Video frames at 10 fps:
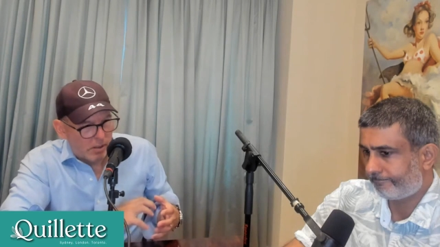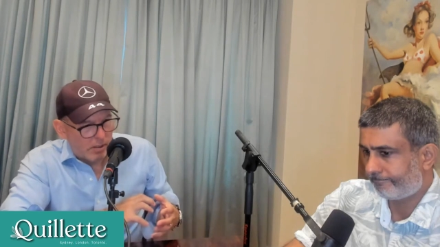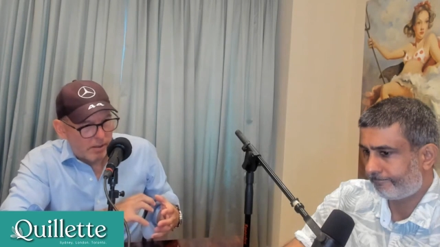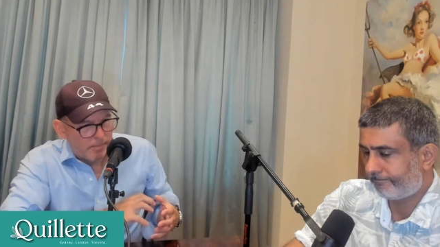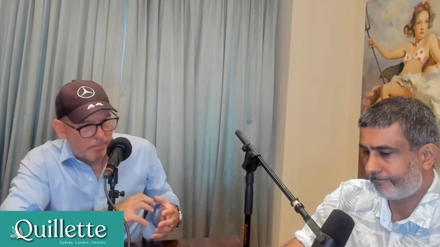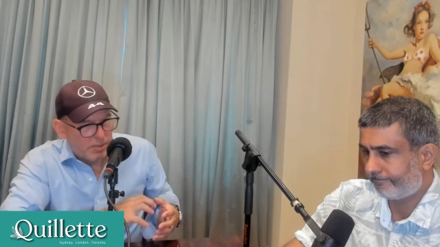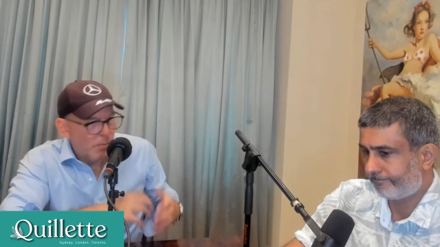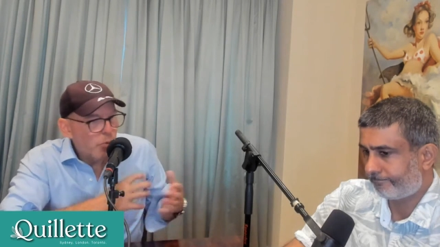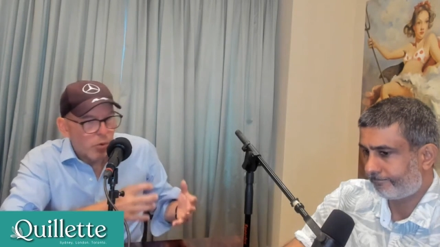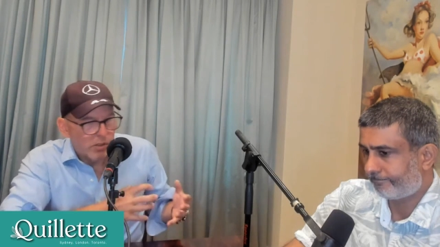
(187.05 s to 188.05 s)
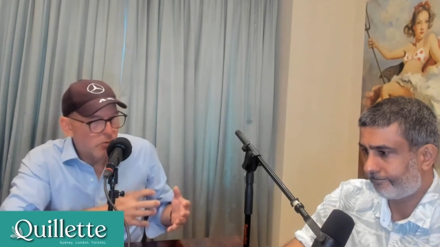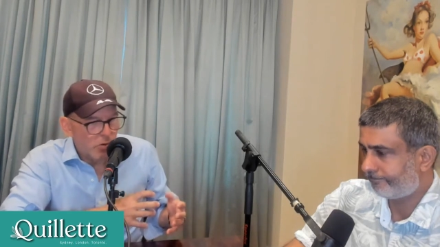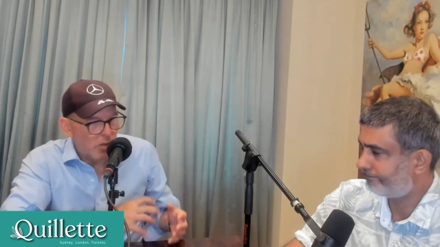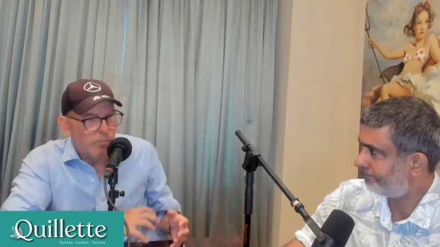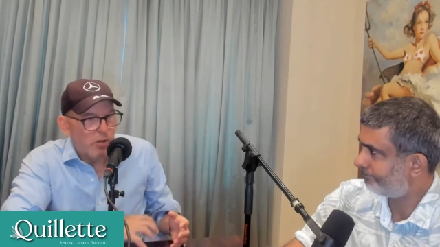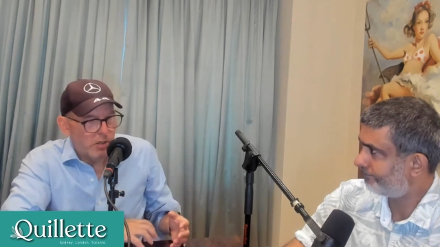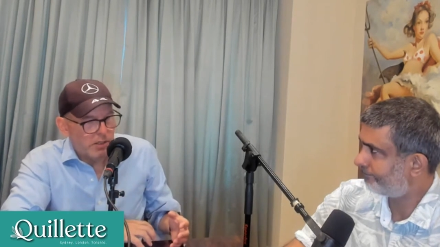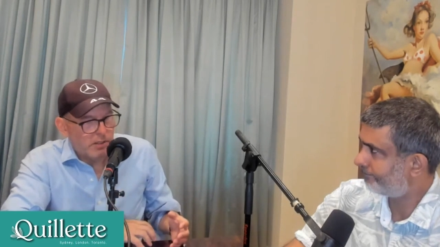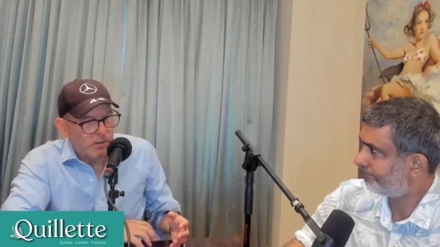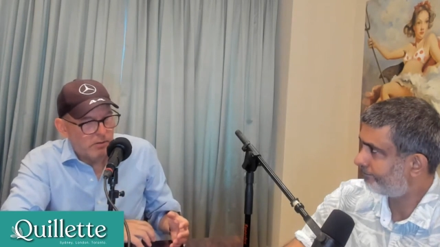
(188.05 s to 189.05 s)
Speaker 1: um, being born in the wrong
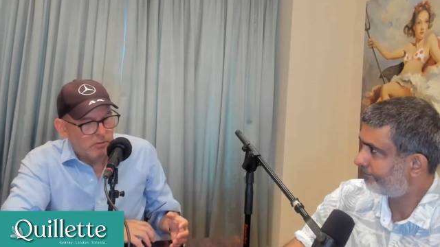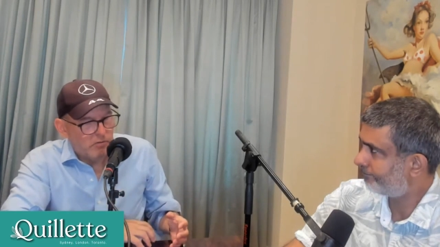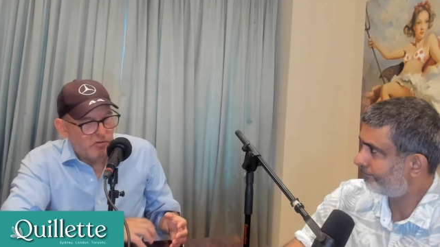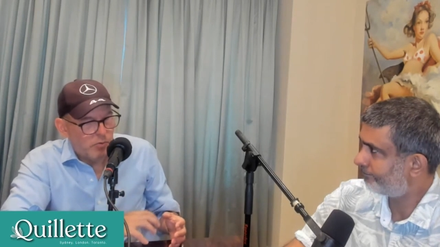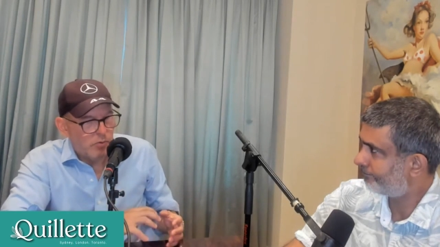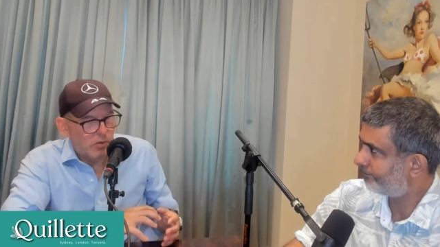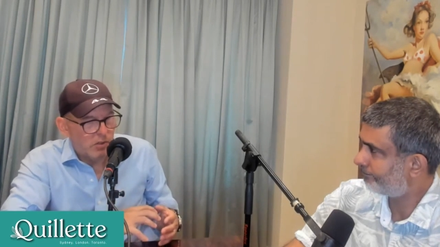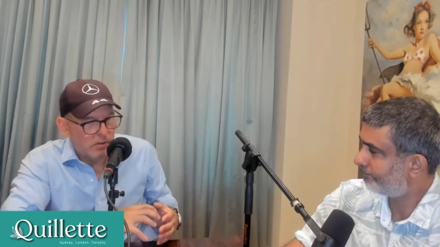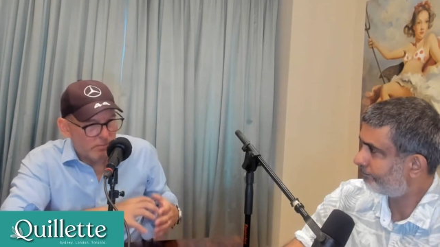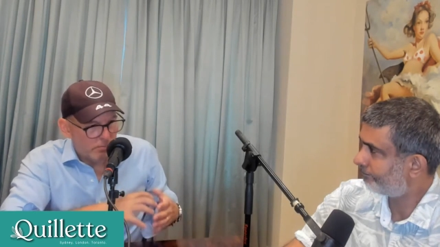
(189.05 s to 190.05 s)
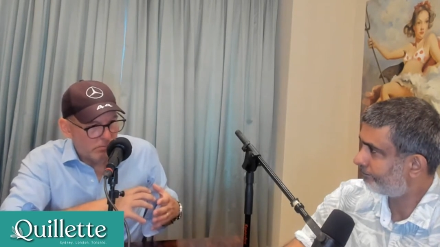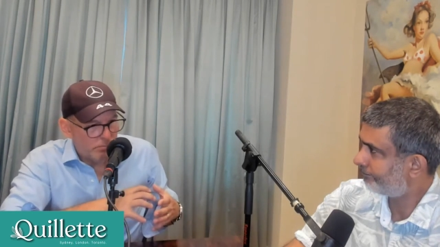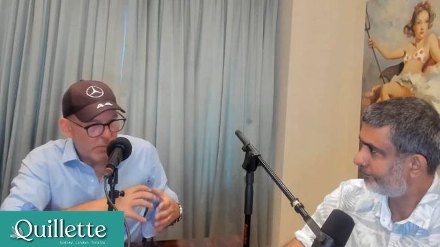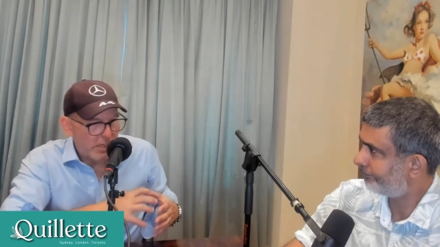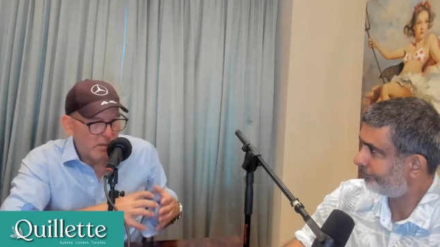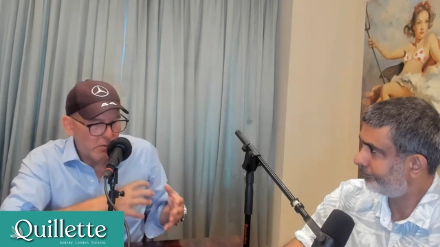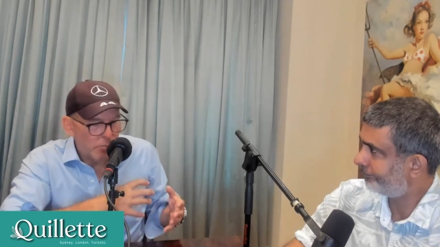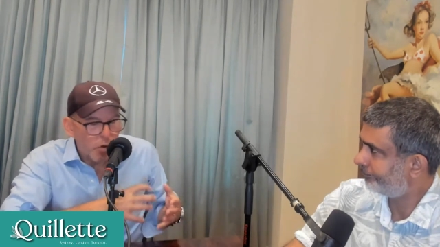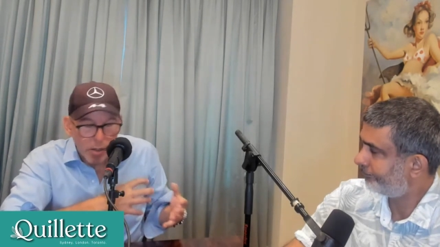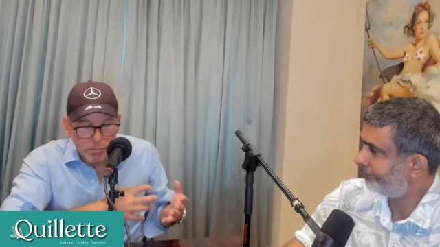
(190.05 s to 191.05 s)
body for many of the
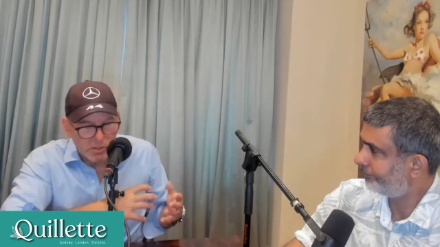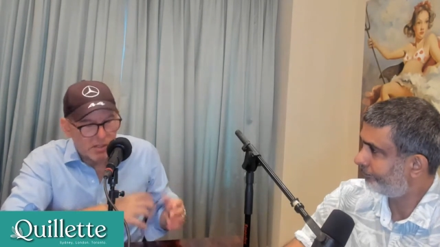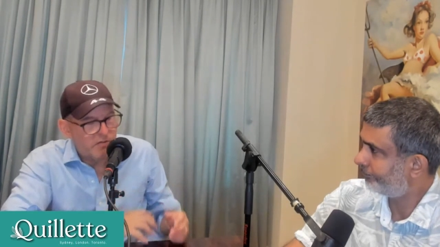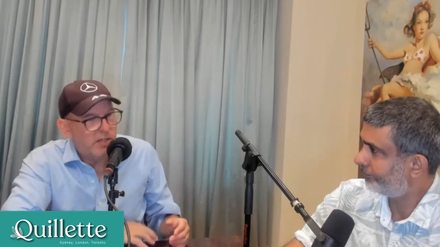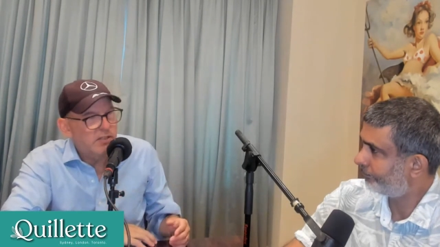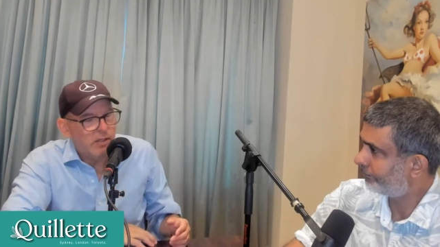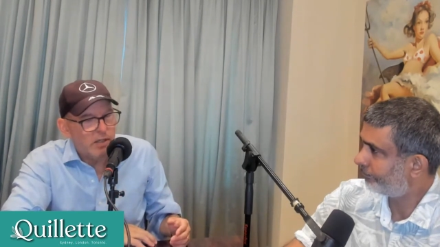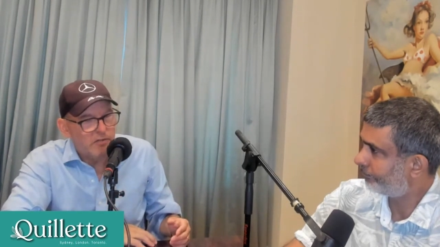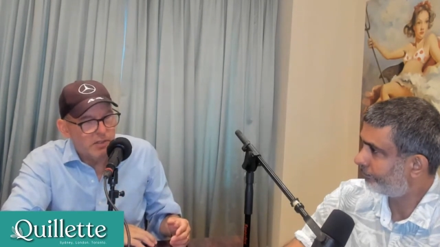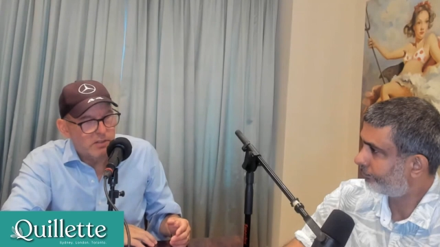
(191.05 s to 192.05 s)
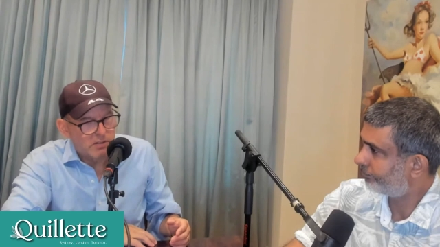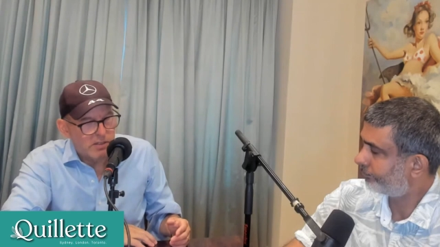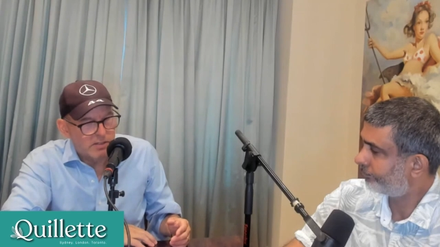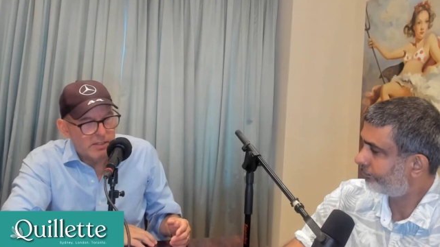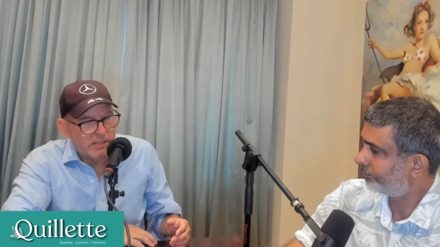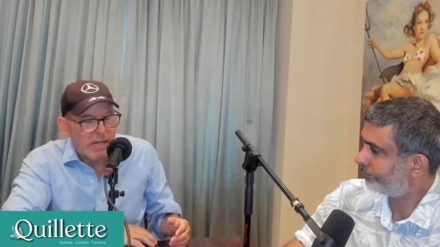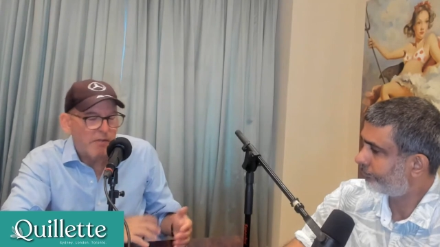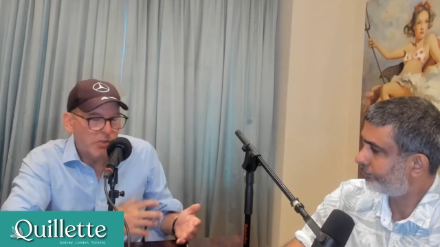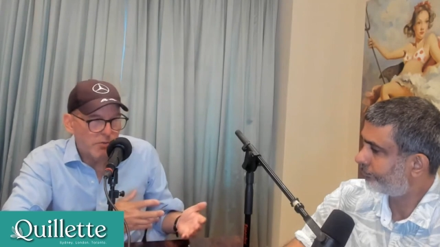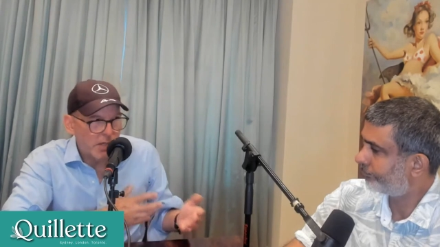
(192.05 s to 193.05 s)
problems they face in life, and it's it's it's
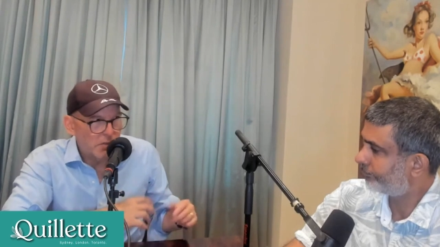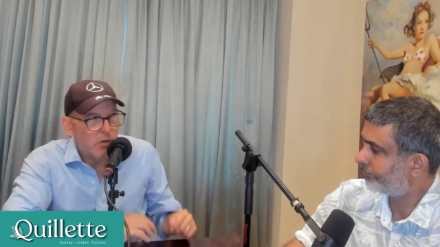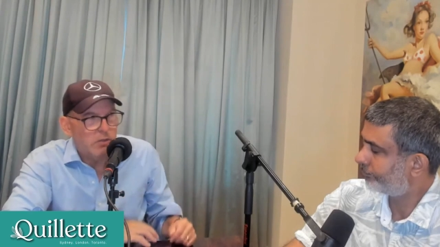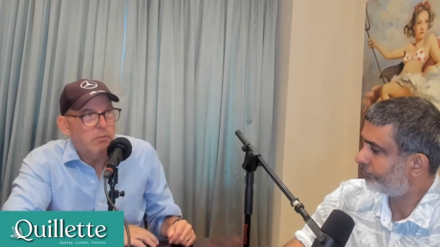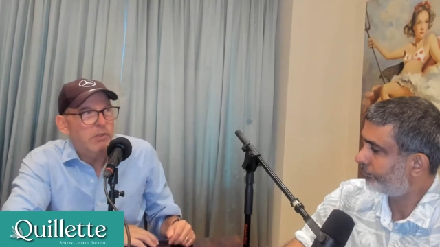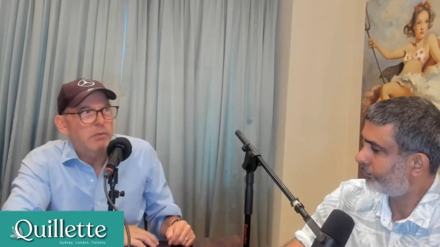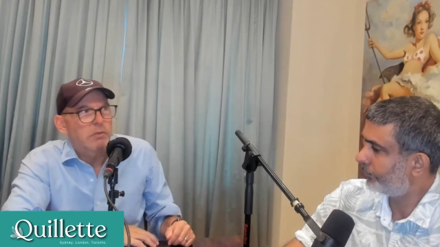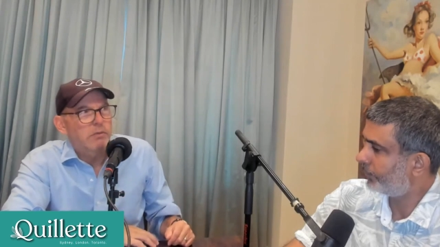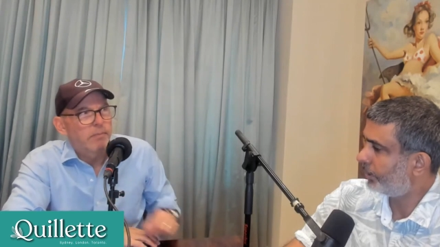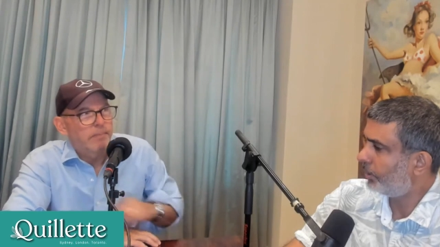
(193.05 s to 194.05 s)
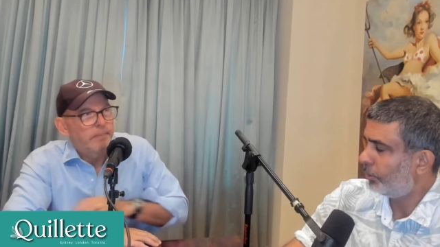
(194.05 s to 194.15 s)
having tragic consequences.